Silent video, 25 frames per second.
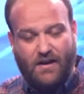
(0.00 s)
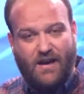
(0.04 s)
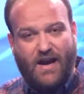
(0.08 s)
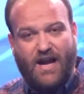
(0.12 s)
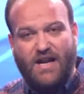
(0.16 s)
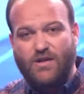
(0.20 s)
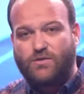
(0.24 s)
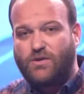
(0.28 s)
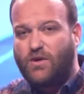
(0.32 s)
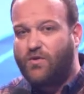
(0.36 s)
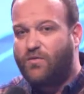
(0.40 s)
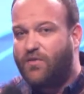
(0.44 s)

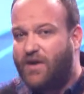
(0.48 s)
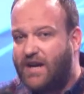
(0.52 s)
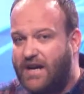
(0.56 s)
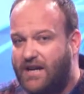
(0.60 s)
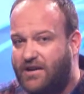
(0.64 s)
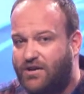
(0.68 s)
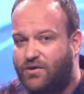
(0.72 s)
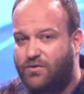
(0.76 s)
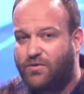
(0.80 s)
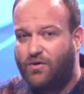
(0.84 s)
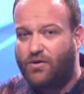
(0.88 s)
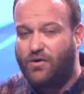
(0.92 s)
And as we
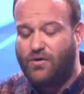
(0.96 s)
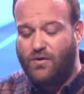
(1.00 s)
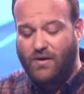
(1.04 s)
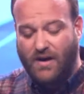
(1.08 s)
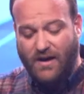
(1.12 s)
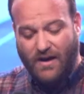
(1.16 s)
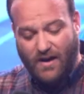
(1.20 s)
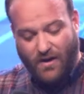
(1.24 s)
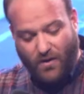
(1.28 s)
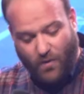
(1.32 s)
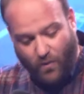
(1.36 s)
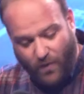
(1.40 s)
read through
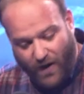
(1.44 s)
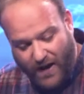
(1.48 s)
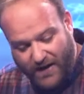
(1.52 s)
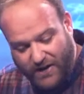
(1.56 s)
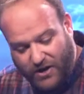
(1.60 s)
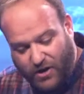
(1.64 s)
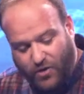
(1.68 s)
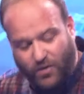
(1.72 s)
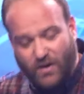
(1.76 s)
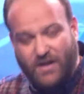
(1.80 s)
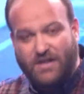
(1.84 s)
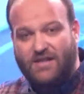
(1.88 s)
1
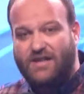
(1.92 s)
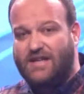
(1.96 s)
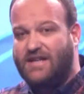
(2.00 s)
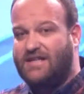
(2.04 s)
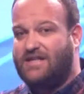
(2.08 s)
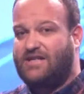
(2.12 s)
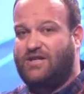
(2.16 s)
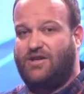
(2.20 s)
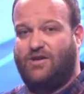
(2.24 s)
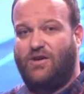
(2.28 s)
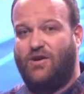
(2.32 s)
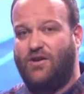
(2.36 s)

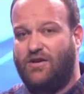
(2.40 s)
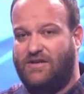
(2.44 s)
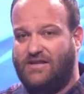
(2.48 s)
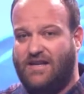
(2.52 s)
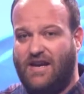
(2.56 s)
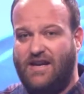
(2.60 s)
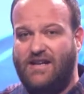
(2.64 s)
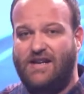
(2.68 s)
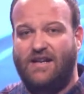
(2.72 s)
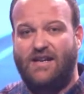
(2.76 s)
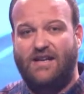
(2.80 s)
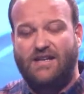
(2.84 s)
Corinthians
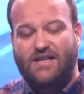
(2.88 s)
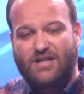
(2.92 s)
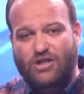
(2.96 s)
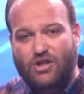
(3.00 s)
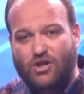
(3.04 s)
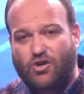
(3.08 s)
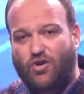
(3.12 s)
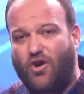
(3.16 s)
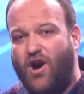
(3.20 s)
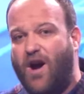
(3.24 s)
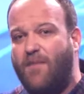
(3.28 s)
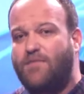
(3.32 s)
13, it
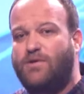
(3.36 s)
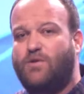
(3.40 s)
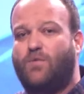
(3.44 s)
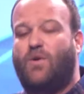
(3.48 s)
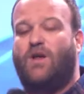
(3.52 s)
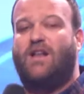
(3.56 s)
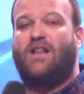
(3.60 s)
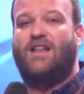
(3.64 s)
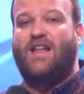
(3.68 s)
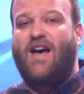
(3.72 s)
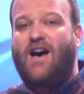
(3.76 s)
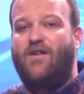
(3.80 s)
describes
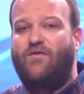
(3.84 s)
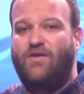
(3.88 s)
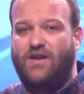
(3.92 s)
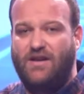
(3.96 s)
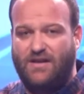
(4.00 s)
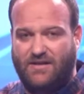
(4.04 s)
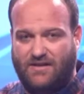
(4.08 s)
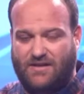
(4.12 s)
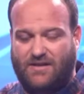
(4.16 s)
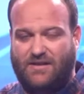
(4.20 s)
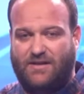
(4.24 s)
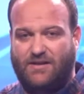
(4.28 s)
what love
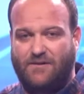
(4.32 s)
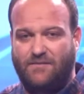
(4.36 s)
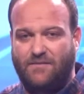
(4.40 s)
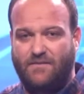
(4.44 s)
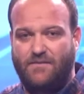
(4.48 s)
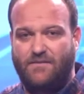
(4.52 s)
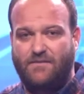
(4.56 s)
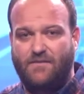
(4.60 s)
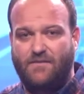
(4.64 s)
is.